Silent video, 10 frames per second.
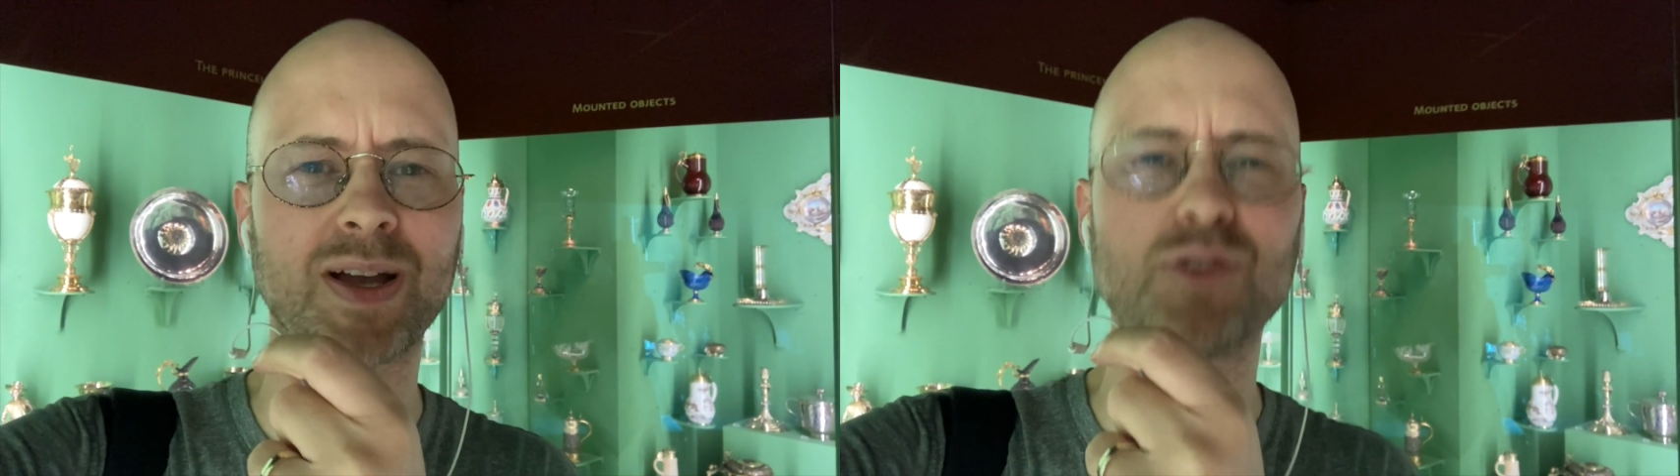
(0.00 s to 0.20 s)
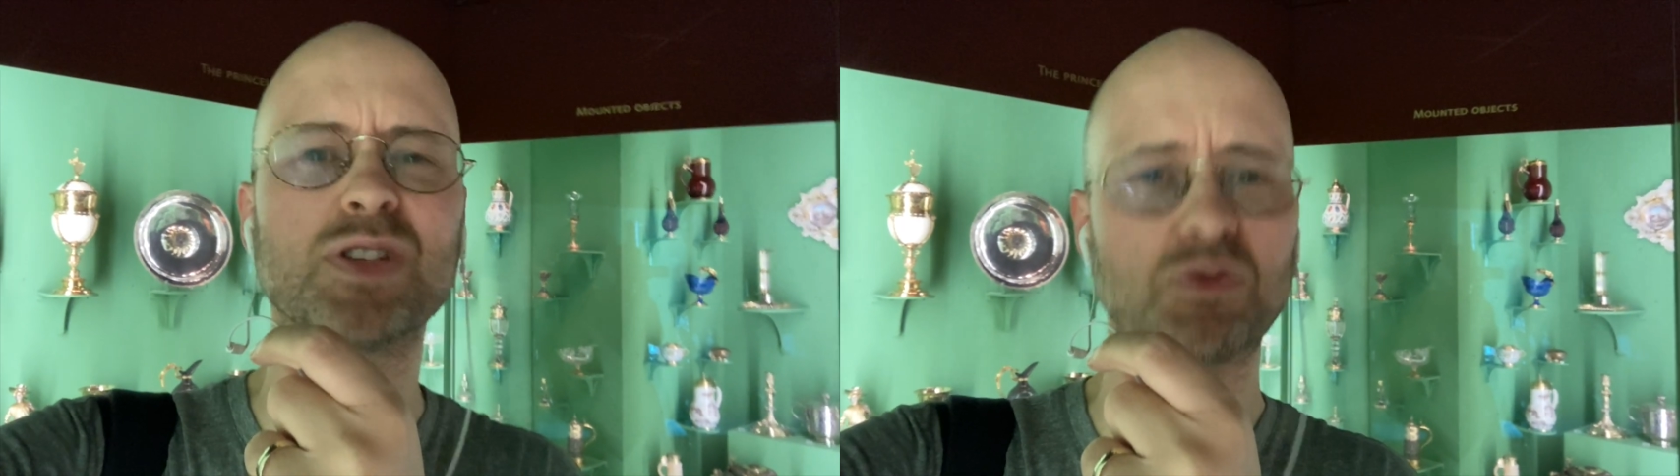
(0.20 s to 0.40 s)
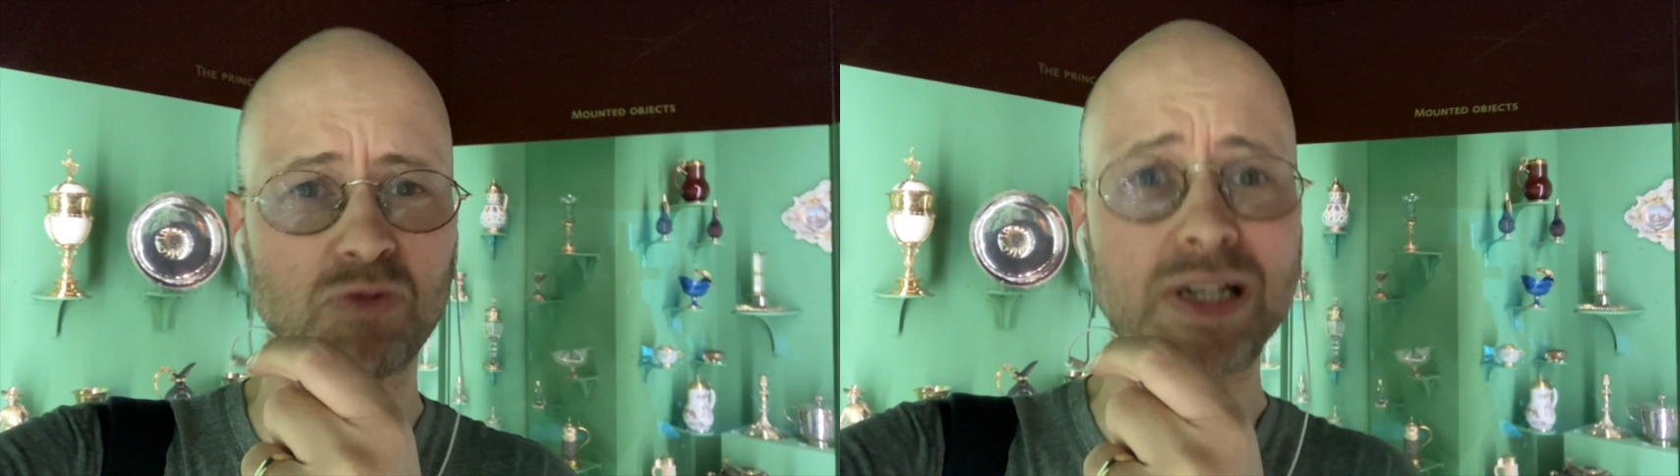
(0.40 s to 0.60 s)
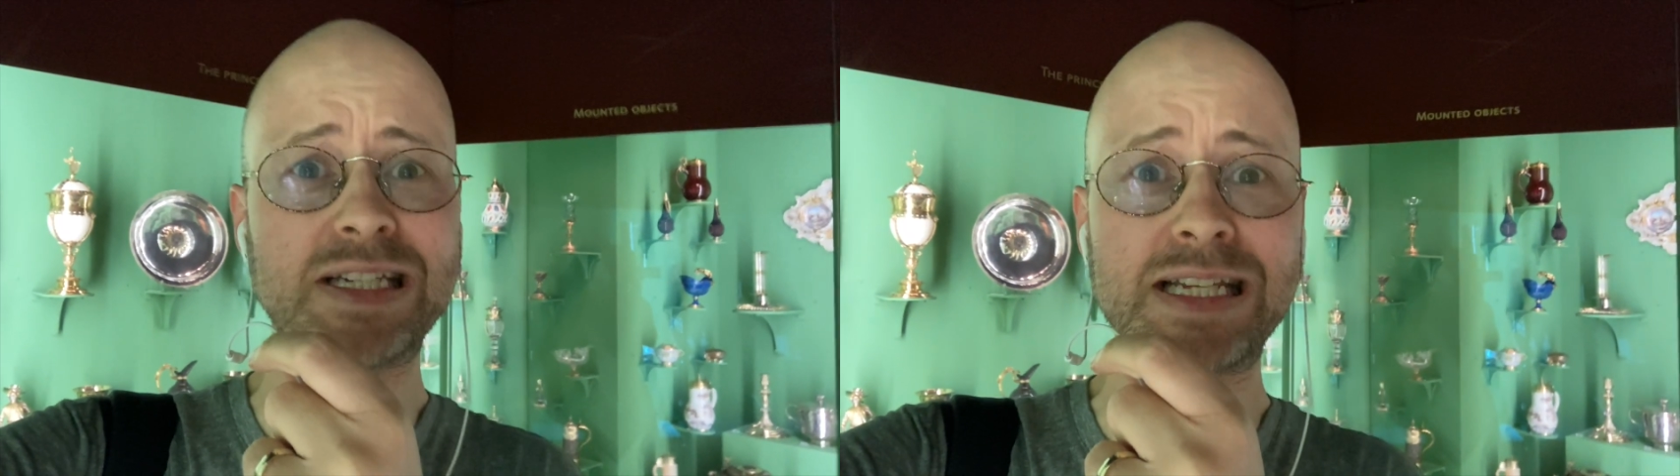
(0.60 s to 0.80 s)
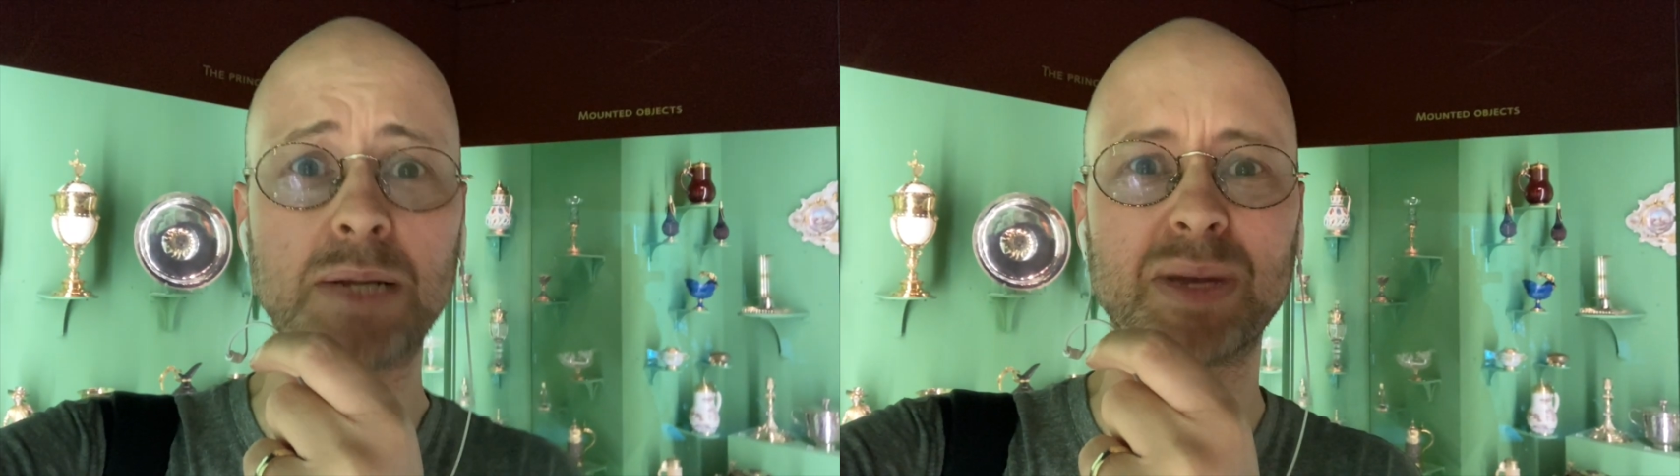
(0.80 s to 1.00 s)
you just really
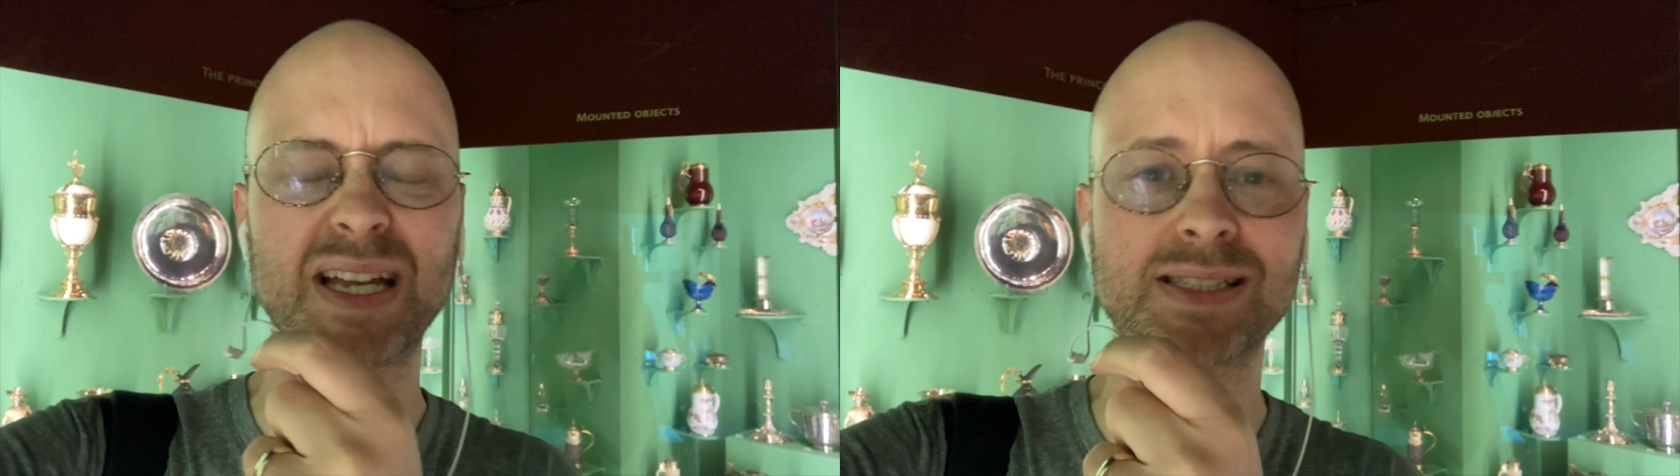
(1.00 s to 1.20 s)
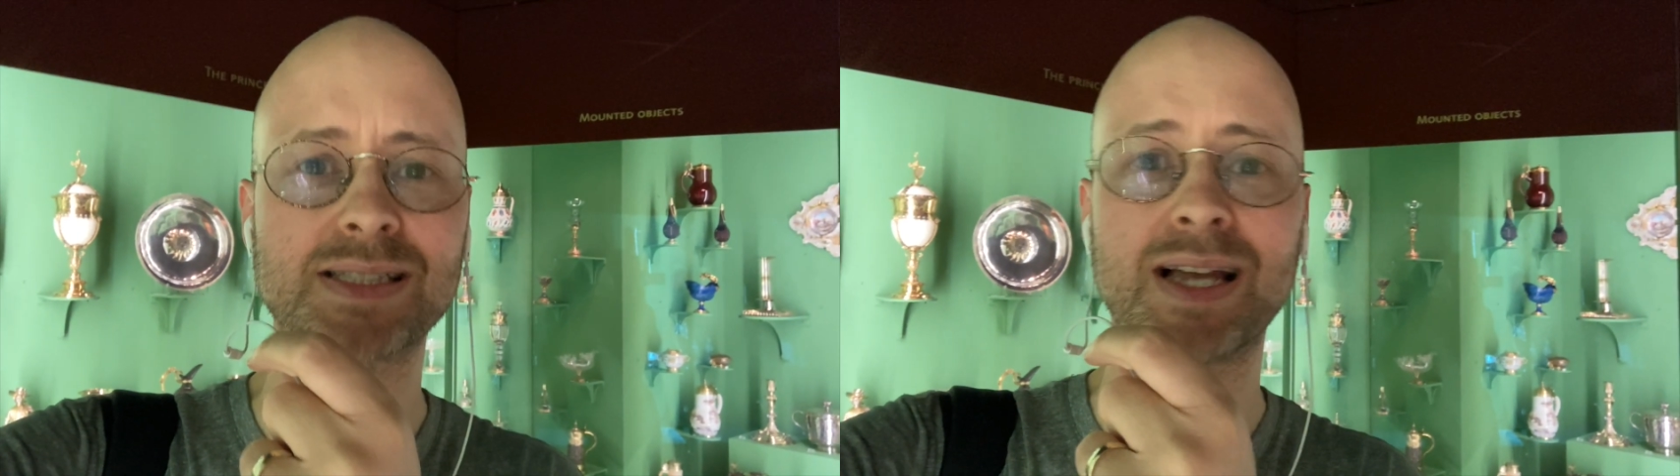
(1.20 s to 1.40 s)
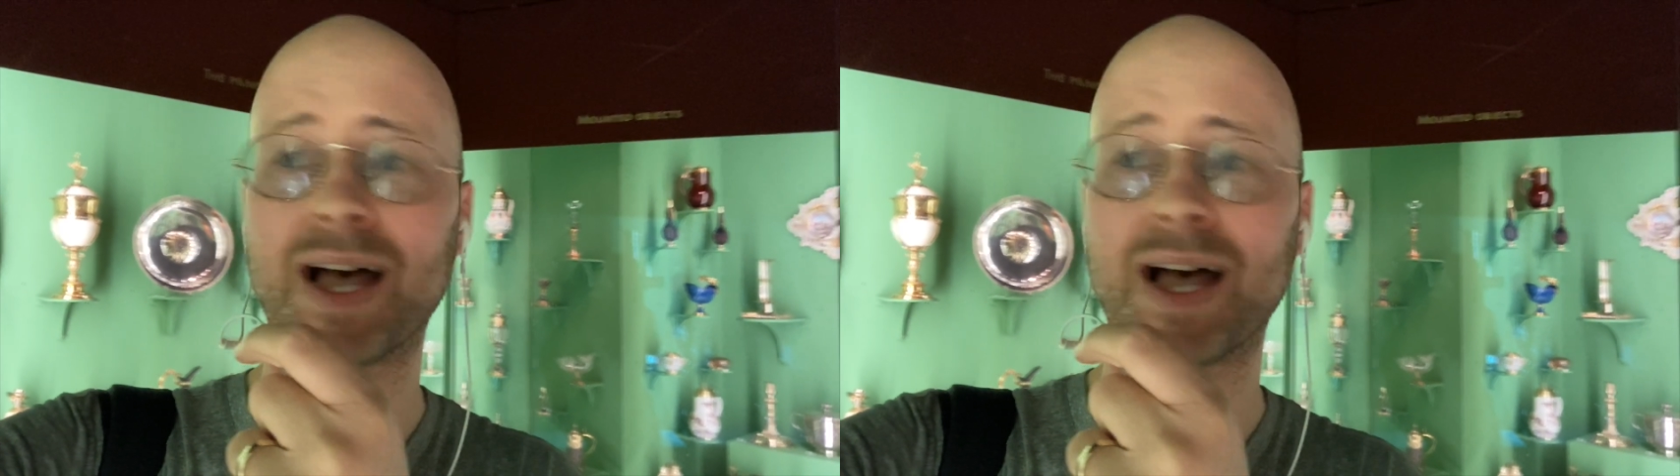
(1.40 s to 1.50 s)
need a piss,